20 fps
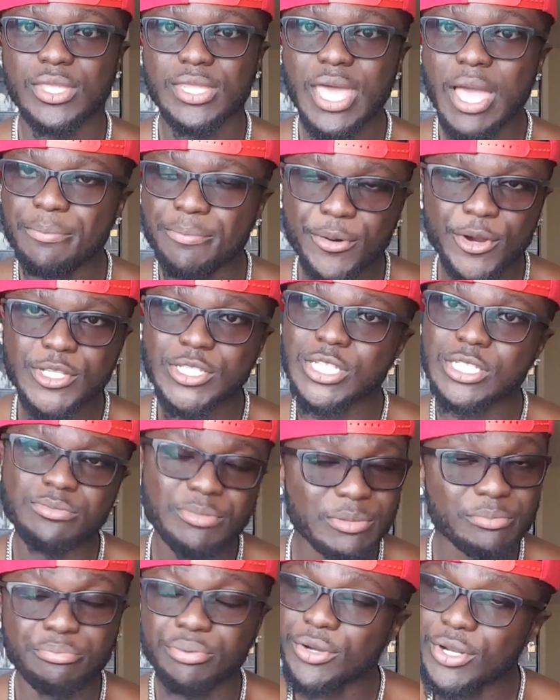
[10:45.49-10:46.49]
That person's
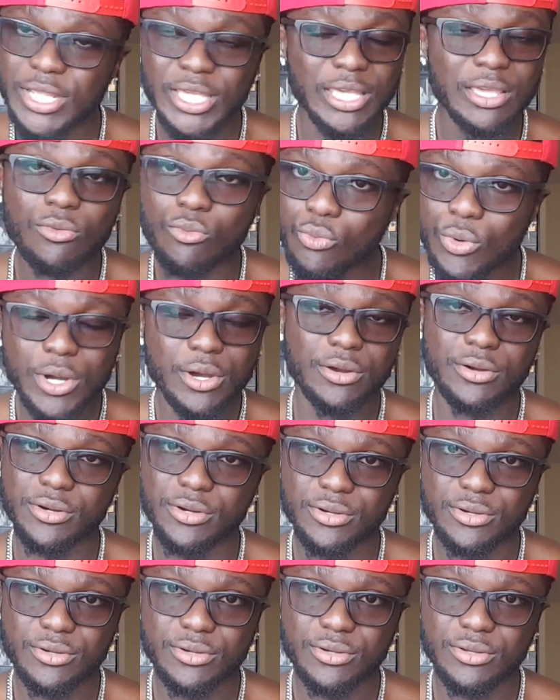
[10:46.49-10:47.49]
been putting in work.
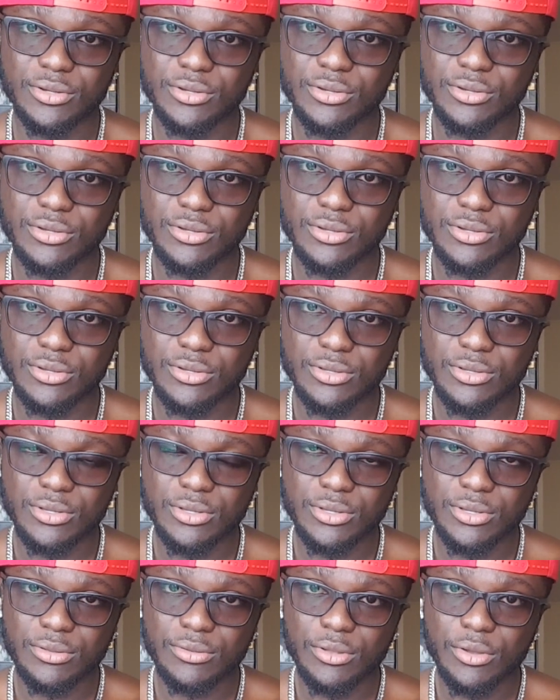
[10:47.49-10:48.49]

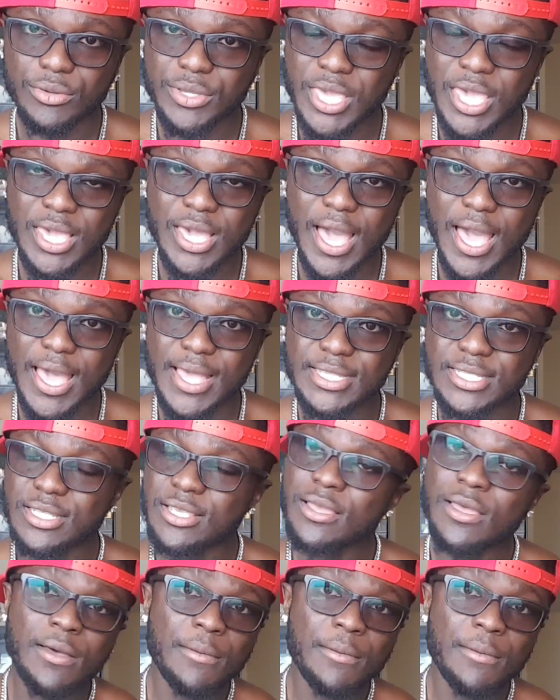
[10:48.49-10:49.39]
Okay, guys?